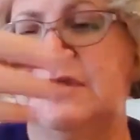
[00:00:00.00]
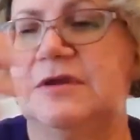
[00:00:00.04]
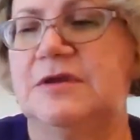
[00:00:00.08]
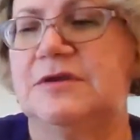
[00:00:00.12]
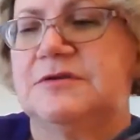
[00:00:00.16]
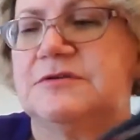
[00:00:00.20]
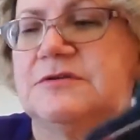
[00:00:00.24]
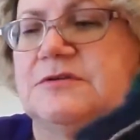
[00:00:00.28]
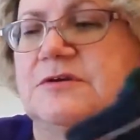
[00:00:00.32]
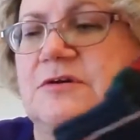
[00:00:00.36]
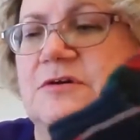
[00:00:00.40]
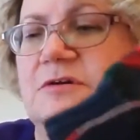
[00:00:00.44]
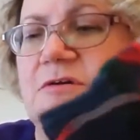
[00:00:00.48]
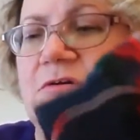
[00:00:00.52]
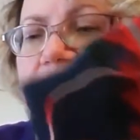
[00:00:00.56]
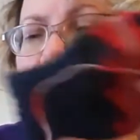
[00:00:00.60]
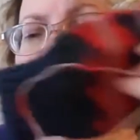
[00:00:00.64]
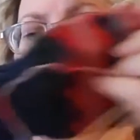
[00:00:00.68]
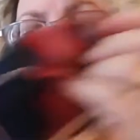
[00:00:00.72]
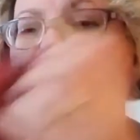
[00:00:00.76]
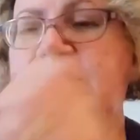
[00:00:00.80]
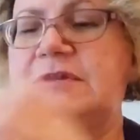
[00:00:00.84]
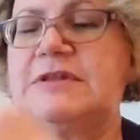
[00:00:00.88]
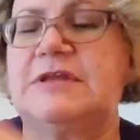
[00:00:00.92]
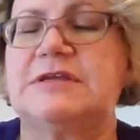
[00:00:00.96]
So
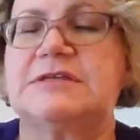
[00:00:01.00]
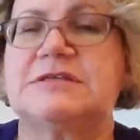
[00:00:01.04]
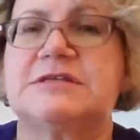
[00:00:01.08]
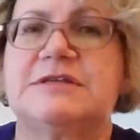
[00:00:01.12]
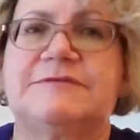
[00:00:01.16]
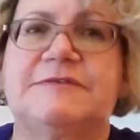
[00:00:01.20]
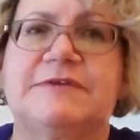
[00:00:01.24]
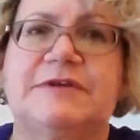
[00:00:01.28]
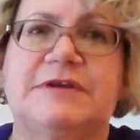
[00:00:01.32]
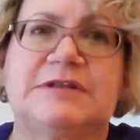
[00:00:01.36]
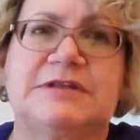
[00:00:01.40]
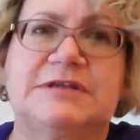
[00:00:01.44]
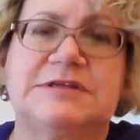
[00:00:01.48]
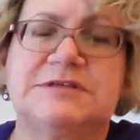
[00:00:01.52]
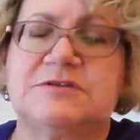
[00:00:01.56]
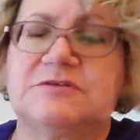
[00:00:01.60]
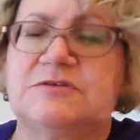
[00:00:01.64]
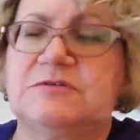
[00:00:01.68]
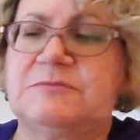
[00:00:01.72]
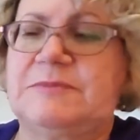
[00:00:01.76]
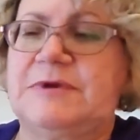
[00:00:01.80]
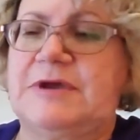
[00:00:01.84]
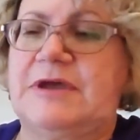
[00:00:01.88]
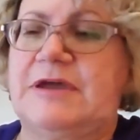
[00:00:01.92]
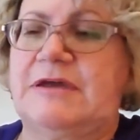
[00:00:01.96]
the net's living in this
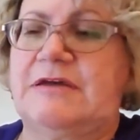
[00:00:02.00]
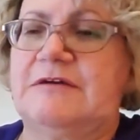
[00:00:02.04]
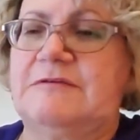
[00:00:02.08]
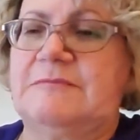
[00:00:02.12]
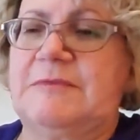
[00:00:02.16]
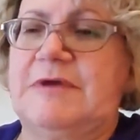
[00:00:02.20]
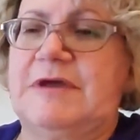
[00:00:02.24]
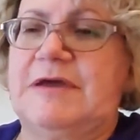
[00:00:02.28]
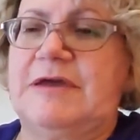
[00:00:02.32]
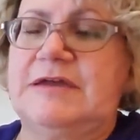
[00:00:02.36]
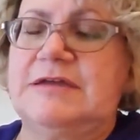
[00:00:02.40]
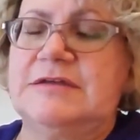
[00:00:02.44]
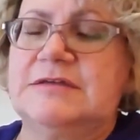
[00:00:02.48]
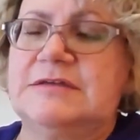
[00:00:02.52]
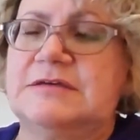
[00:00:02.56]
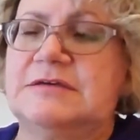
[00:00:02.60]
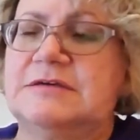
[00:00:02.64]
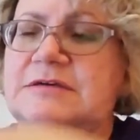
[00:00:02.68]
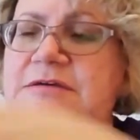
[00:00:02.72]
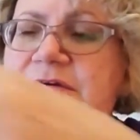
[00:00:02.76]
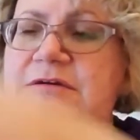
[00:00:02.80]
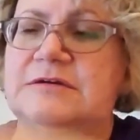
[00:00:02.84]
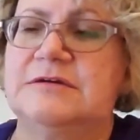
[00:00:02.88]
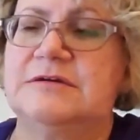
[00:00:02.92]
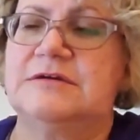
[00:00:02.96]
little bag I've made.
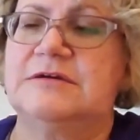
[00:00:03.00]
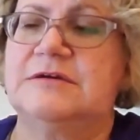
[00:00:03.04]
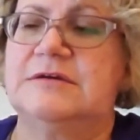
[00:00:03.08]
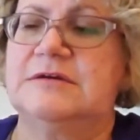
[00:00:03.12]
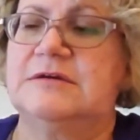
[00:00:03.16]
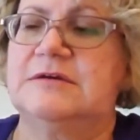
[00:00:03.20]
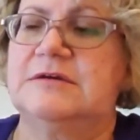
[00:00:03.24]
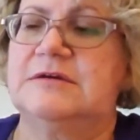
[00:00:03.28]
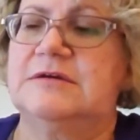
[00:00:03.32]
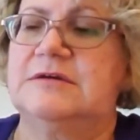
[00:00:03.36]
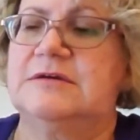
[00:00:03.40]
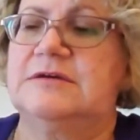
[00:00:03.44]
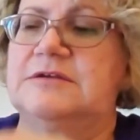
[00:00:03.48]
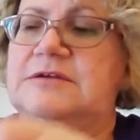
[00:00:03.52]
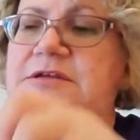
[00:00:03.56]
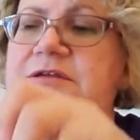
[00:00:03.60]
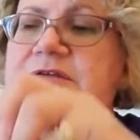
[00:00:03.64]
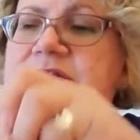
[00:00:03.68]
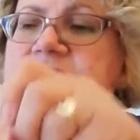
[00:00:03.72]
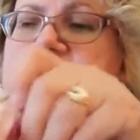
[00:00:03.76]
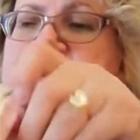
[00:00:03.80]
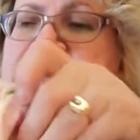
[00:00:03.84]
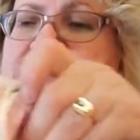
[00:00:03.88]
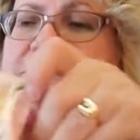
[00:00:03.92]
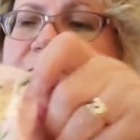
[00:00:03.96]

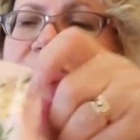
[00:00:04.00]
This is some